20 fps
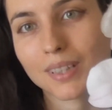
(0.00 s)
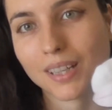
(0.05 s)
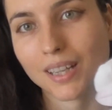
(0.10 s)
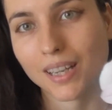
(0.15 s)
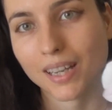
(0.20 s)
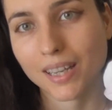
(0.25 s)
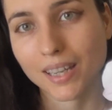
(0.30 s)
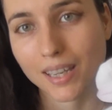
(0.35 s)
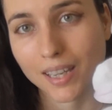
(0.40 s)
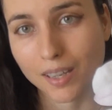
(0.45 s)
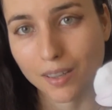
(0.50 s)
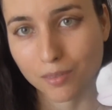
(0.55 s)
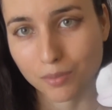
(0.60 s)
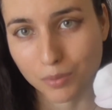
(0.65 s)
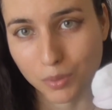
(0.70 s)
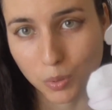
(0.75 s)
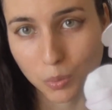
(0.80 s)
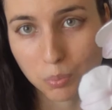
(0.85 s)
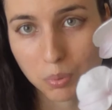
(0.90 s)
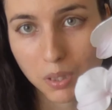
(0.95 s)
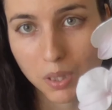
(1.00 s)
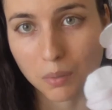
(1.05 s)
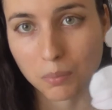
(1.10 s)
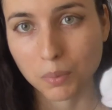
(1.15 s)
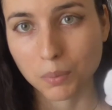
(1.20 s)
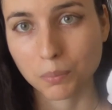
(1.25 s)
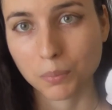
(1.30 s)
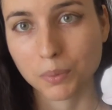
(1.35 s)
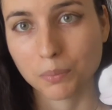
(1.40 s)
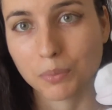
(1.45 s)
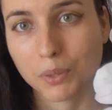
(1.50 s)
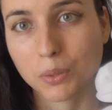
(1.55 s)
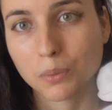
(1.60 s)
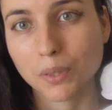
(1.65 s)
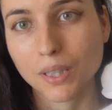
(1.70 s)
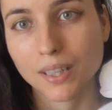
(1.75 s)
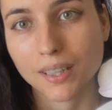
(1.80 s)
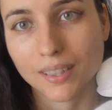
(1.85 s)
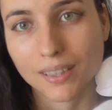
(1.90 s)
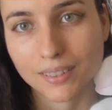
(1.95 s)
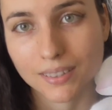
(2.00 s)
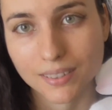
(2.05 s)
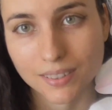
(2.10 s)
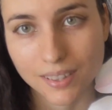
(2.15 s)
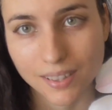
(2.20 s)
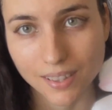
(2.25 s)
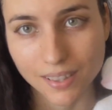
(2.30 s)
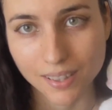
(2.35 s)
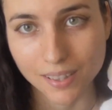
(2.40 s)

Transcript: I have no problem with you guys